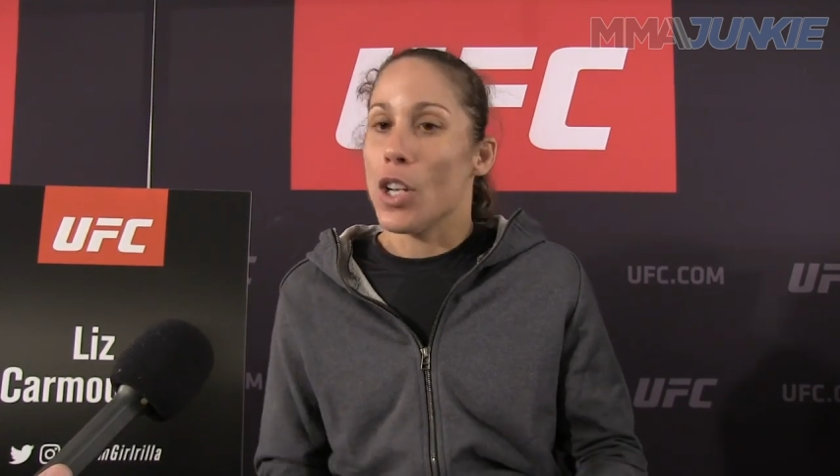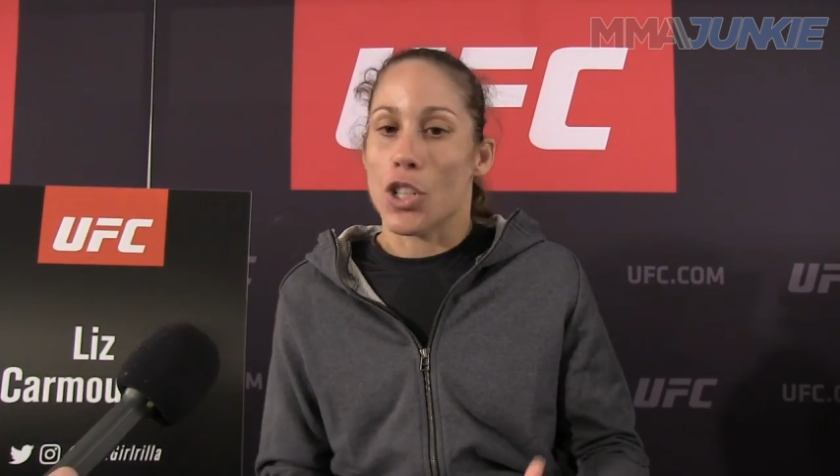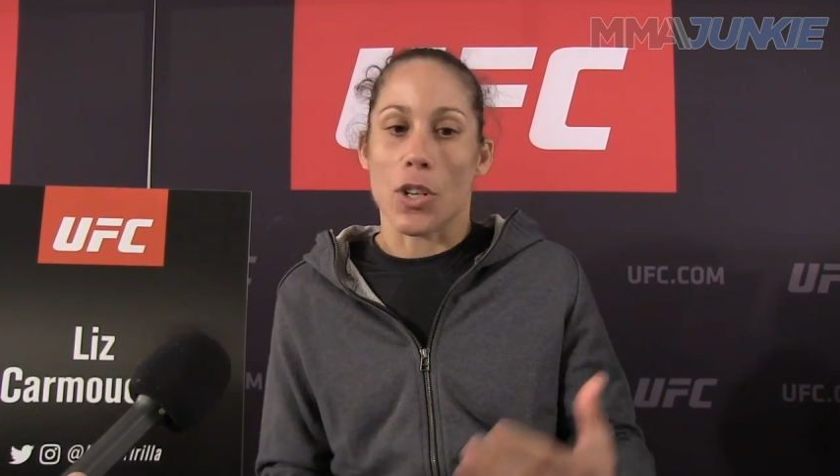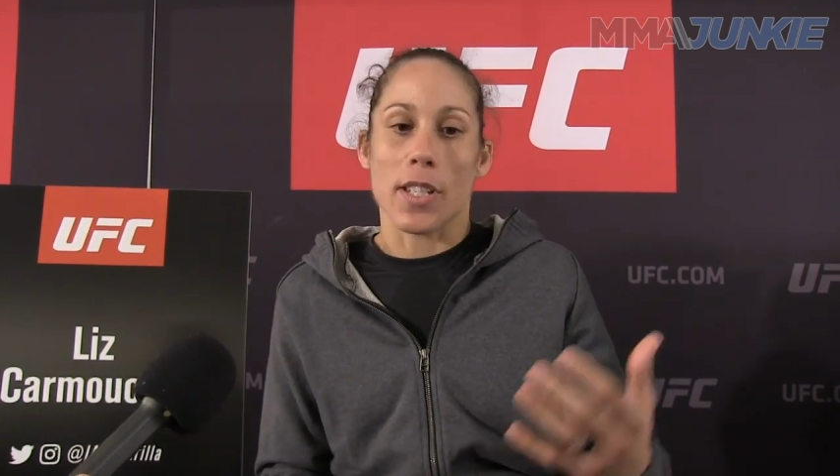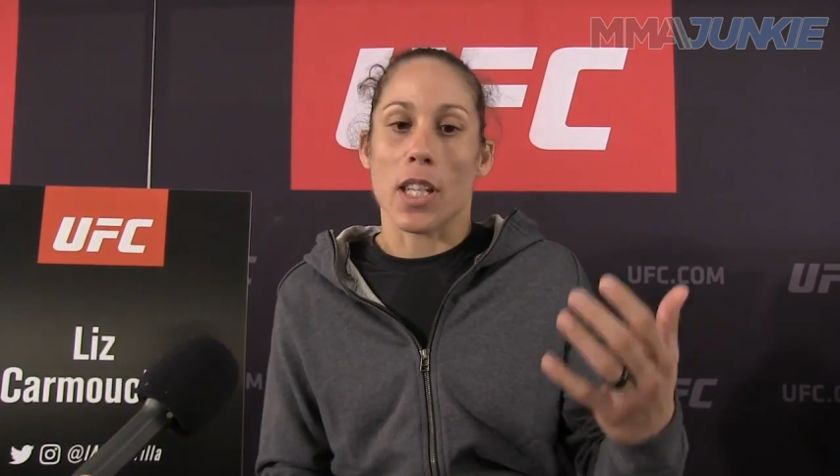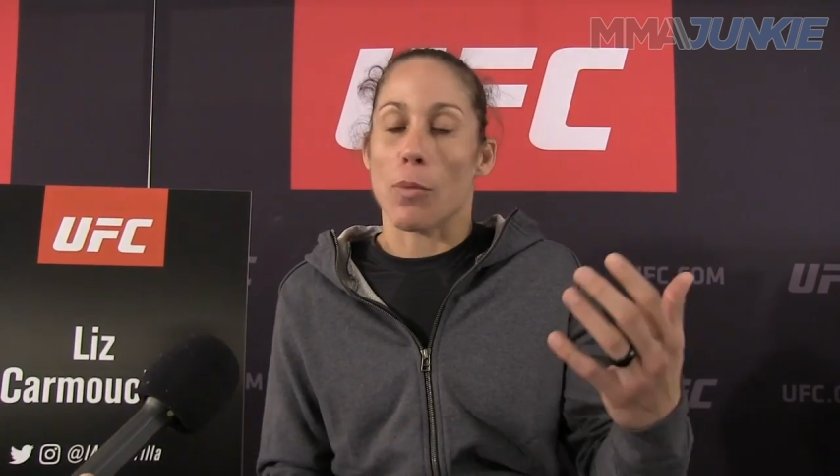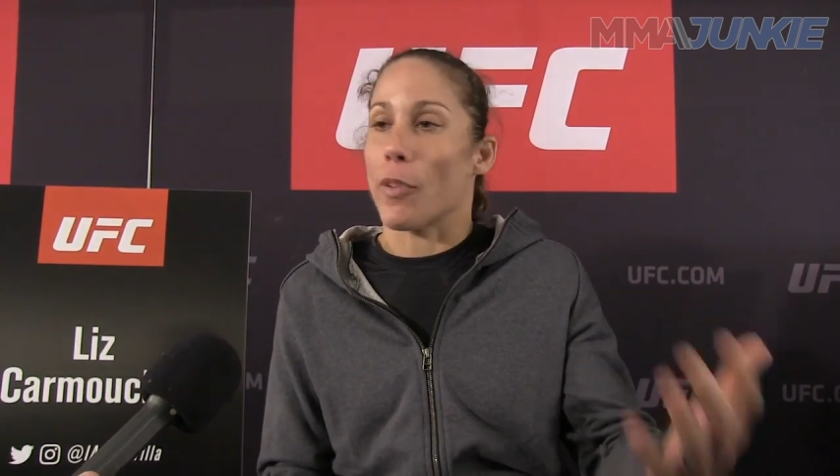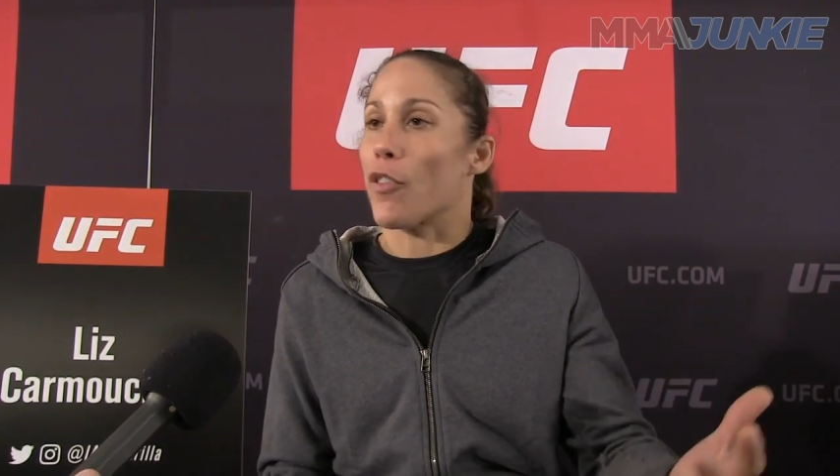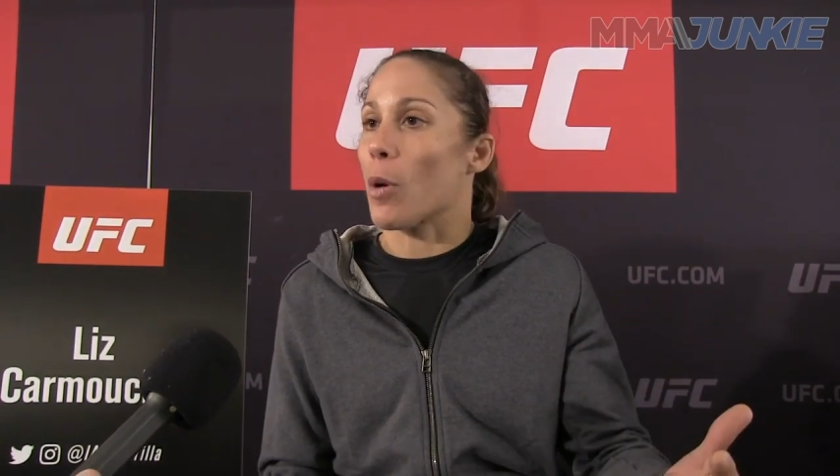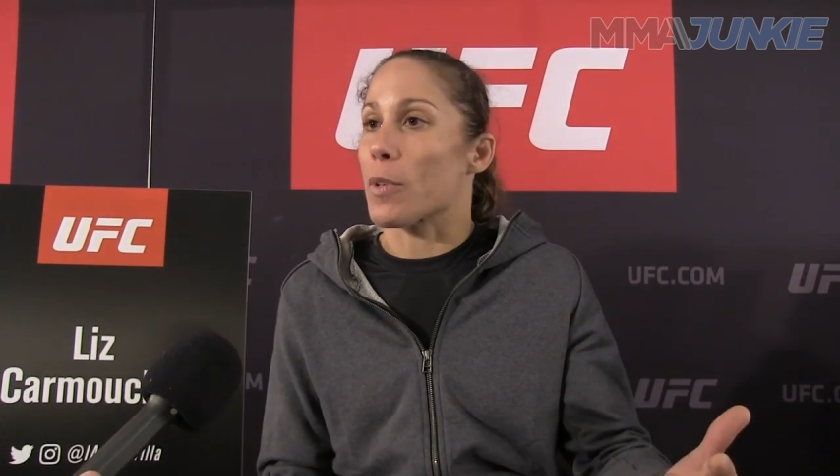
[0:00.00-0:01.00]
so you see the
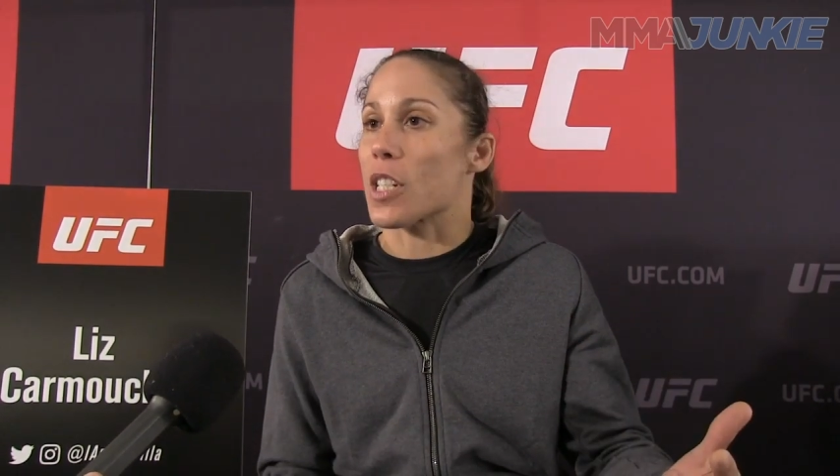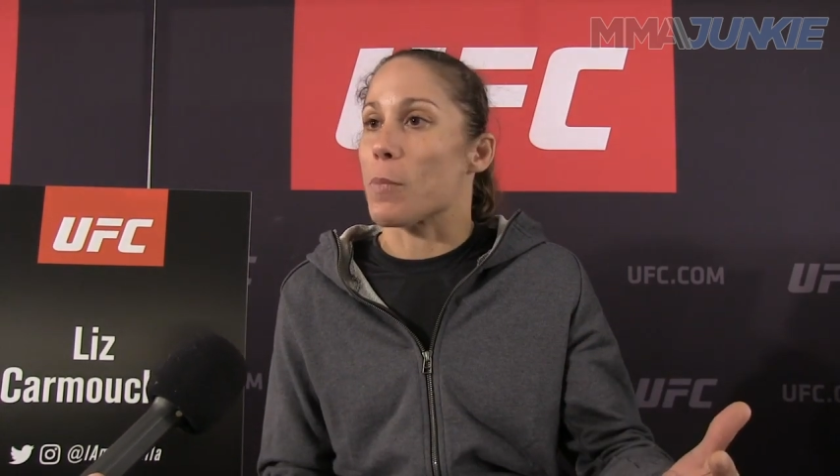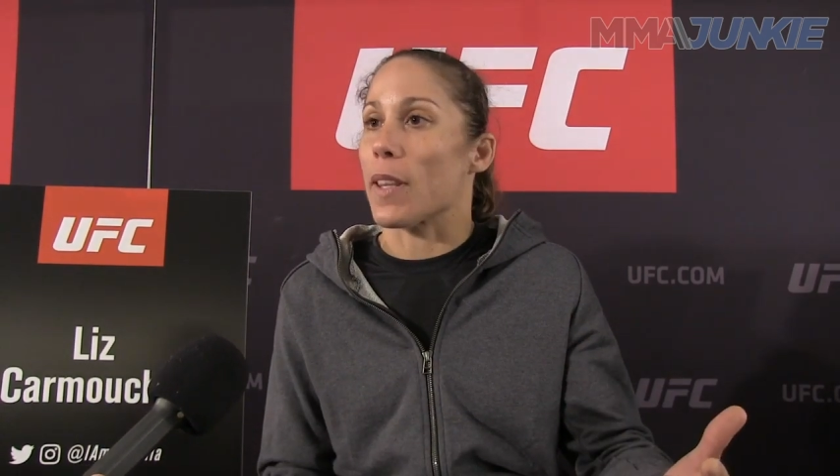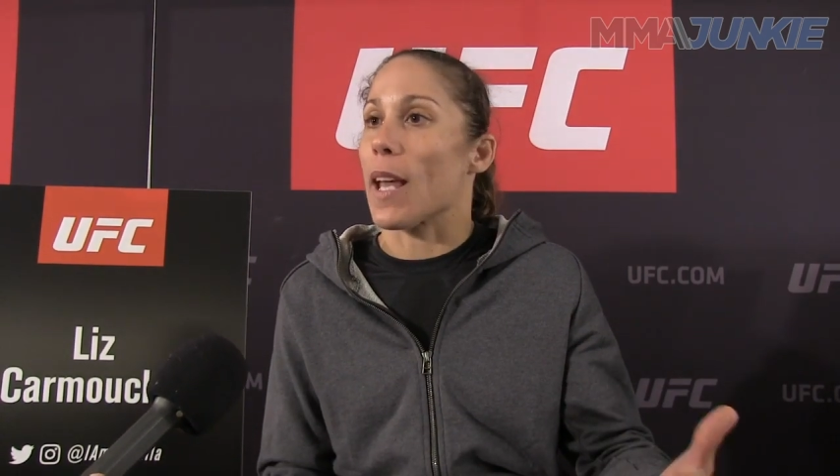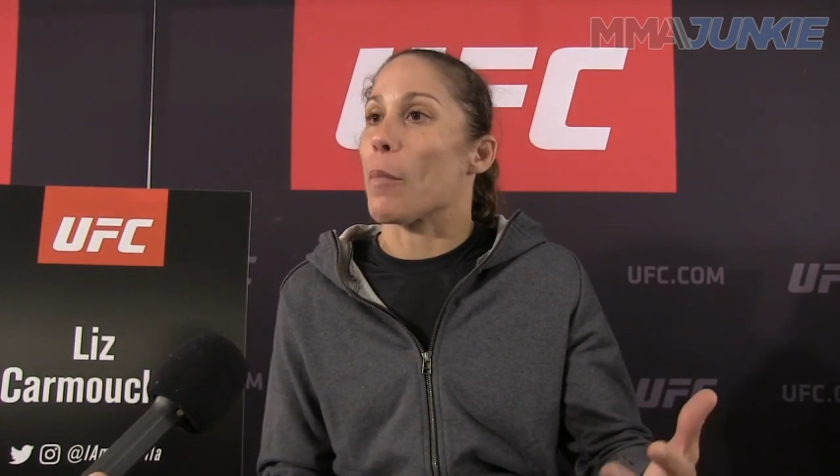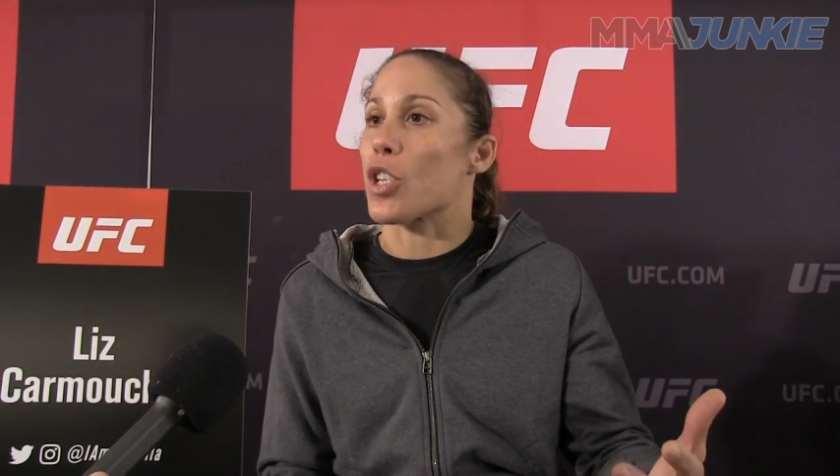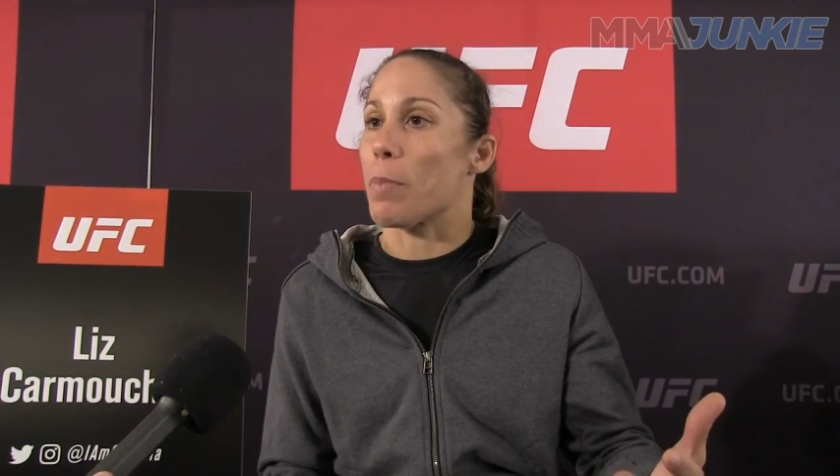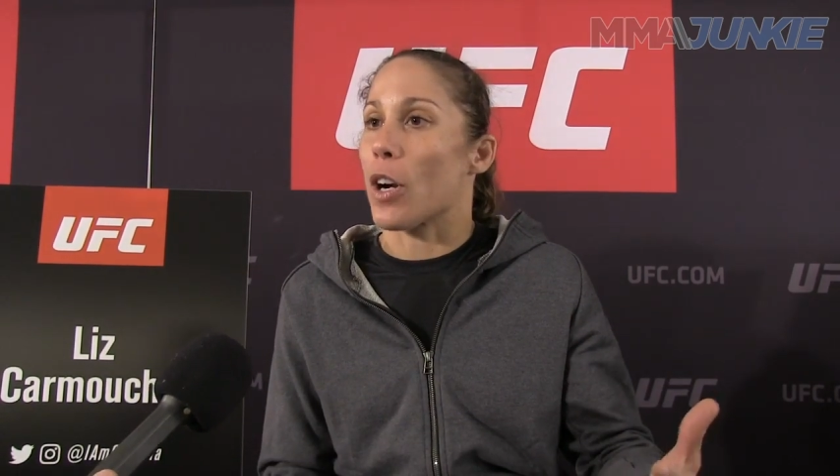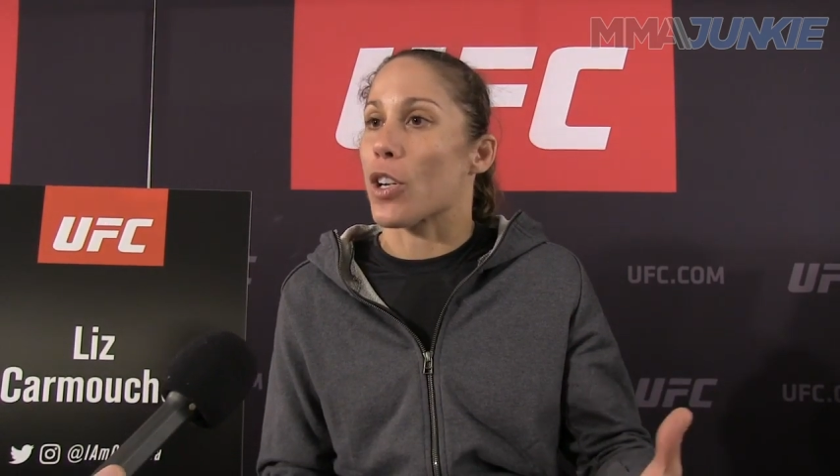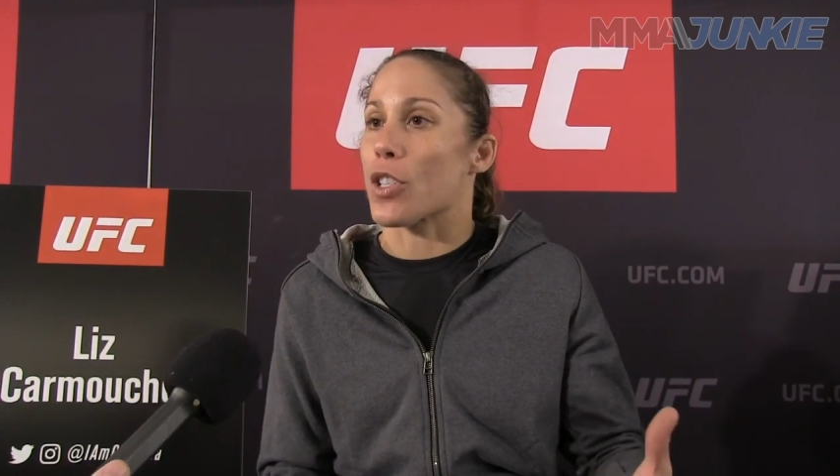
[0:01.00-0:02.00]
performances being that
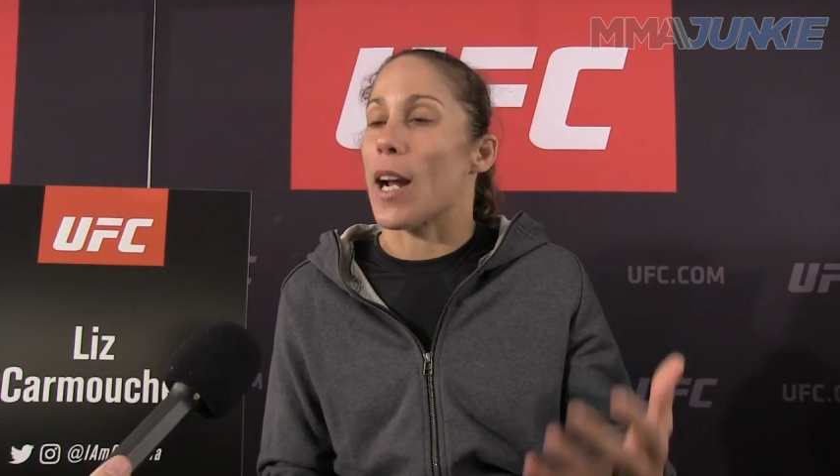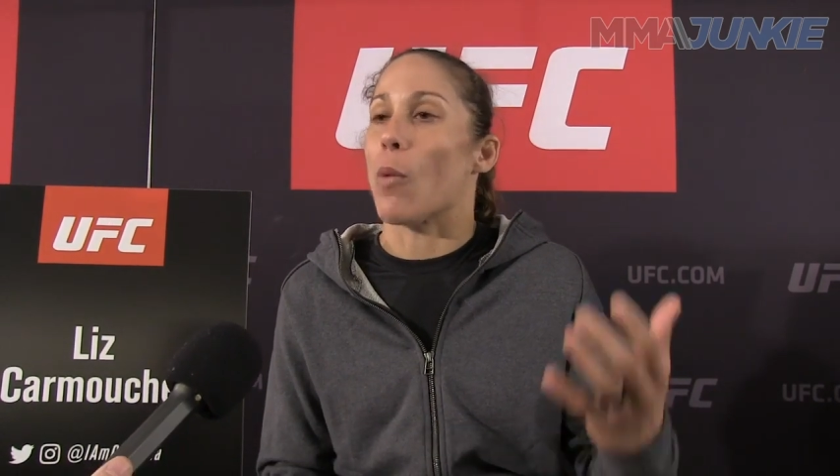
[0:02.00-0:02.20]
much better because